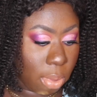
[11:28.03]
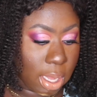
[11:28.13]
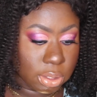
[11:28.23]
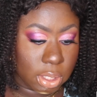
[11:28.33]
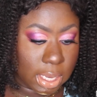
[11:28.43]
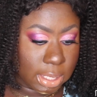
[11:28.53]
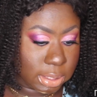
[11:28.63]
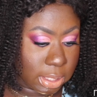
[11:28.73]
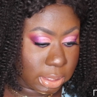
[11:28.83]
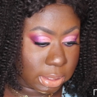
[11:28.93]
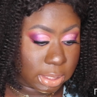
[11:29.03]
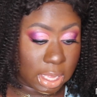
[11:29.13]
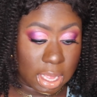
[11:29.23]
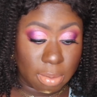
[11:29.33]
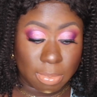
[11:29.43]
As you guys can
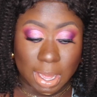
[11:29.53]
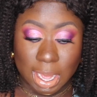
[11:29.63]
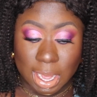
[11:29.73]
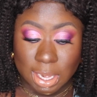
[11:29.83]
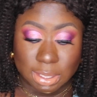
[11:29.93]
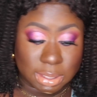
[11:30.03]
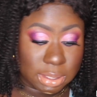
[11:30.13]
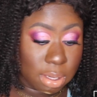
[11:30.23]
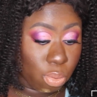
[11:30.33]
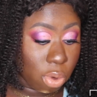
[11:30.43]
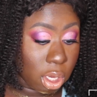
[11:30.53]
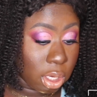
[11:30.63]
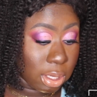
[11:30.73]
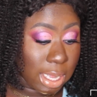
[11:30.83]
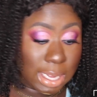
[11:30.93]
see, my eyes somewhat
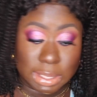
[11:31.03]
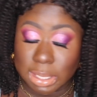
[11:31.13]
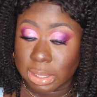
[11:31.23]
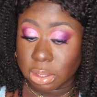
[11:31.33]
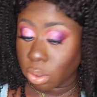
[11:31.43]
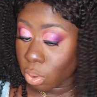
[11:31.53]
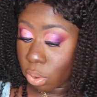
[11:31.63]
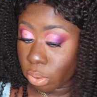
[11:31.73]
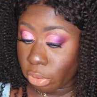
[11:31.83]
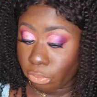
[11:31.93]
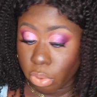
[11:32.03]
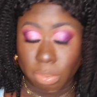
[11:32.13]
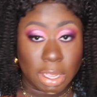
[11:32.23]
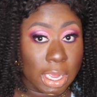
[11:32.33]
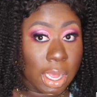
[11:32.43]
look identical if we're
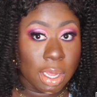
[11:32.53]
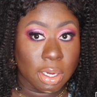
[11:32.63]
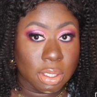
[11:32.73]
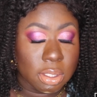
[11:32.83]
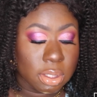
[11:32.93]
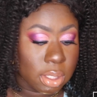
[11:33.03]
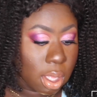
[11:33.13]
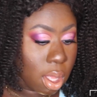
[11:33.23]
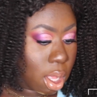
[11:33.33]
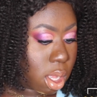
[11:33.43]
being honest.